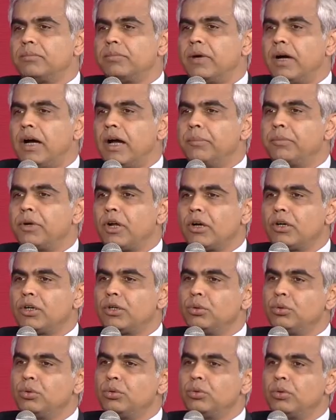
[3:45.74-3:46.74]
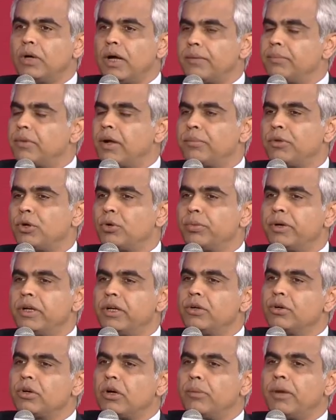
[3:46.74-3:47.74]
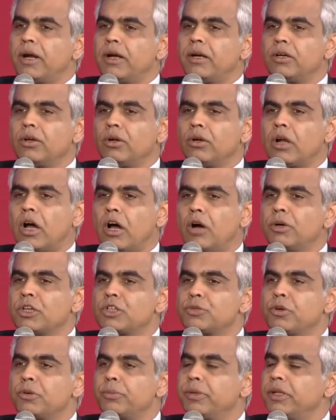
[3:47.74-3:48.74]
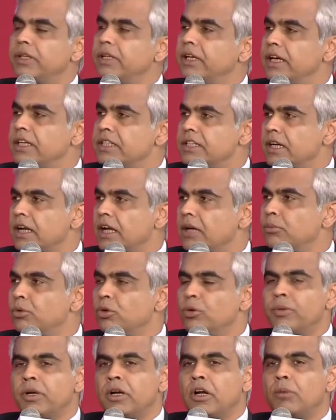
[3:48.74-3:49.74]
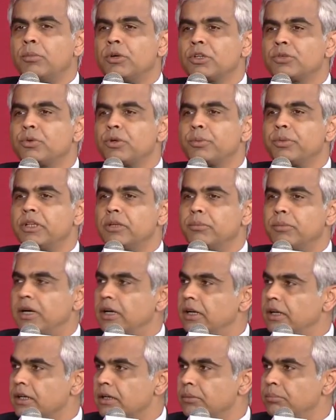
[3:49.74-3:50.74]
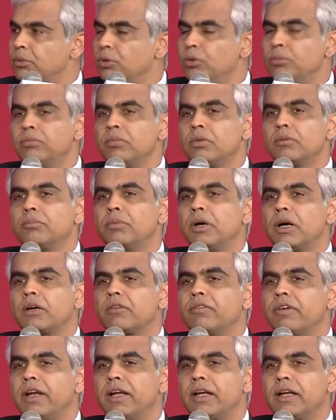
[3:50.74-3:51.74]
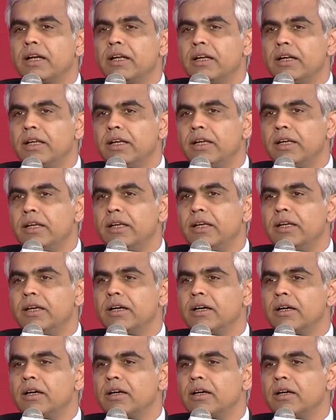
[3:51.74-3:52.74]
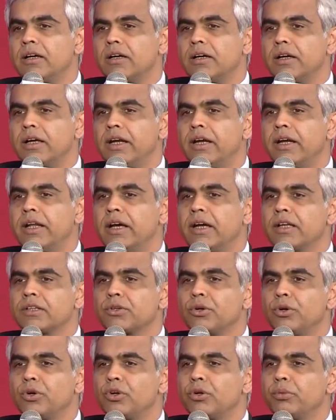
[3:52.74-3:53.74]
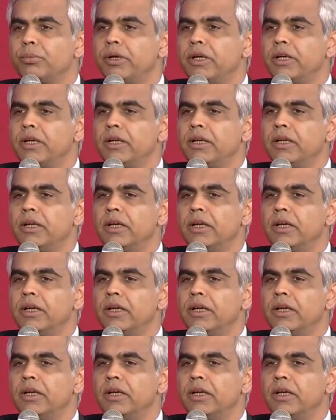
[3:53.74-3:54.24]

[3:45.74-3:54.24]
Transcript: I'm nobody to comment on how much would be the HNI boom and how much would be the middle income boom. But very clearly, India is going to be